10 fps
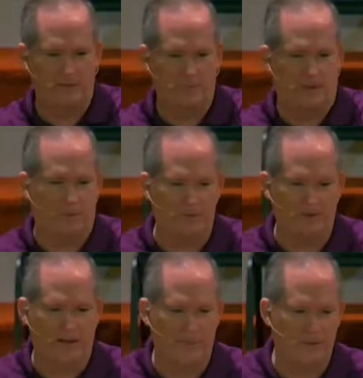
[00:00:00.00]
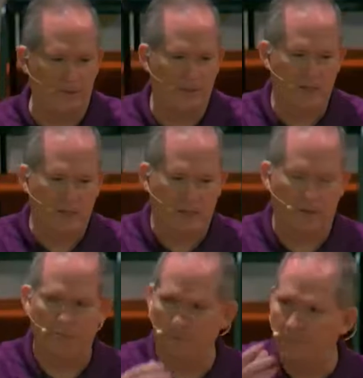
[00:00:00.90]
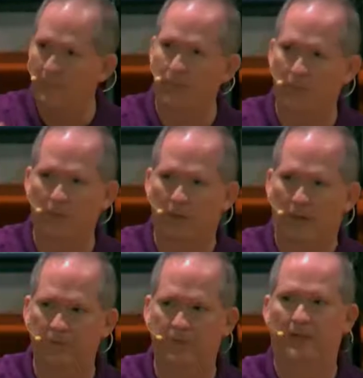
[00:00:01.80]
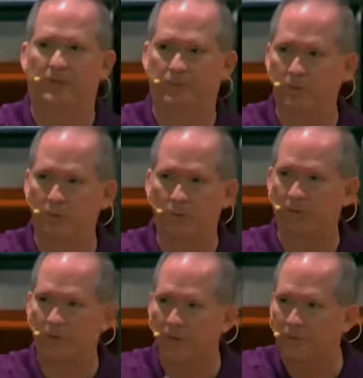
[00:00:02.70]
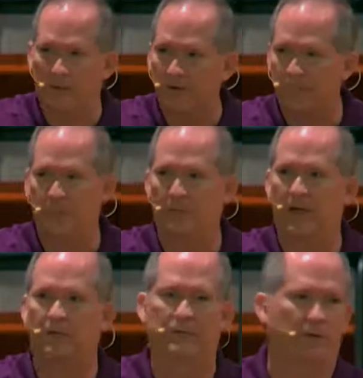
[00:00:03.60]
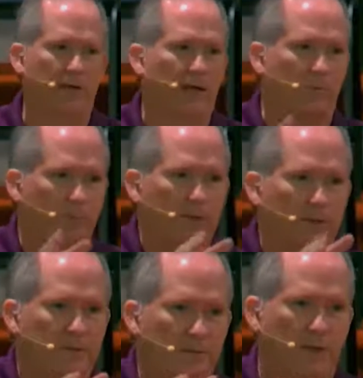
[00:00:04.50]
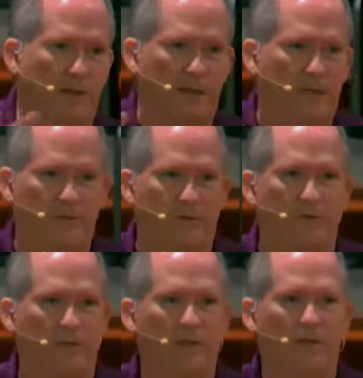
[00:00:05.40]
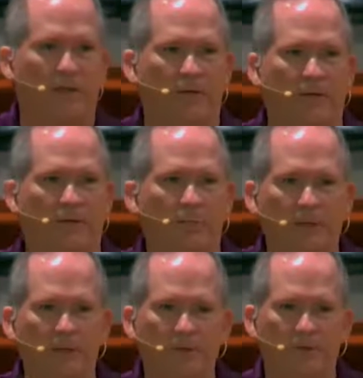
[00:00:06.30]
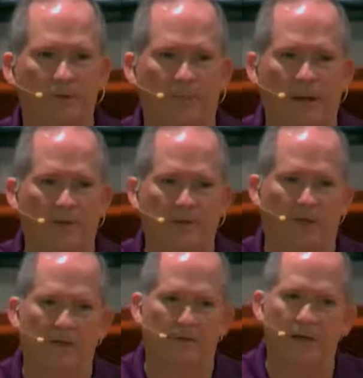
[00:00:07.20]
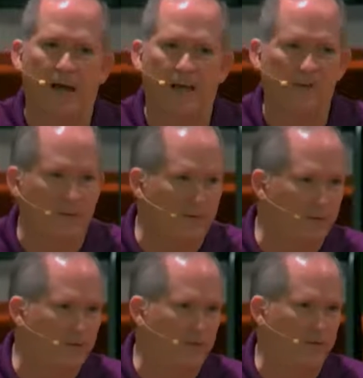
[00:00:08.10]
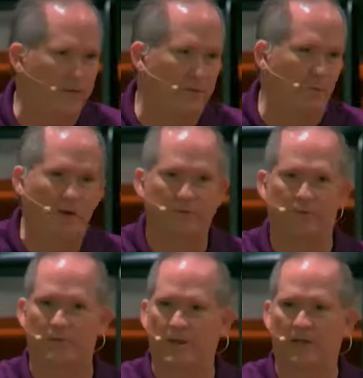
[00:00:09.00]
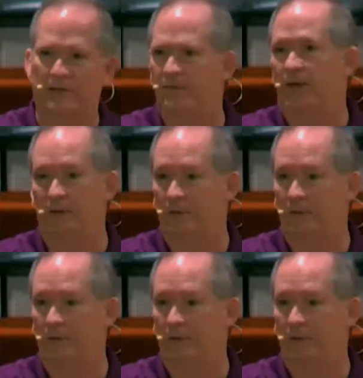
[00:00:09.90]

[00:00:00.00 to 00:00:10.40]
about what's happening. Remember, outside of Luke, the other gospel accounts are not written chronologically. The Middle Eastern mindset is not the Western mindset.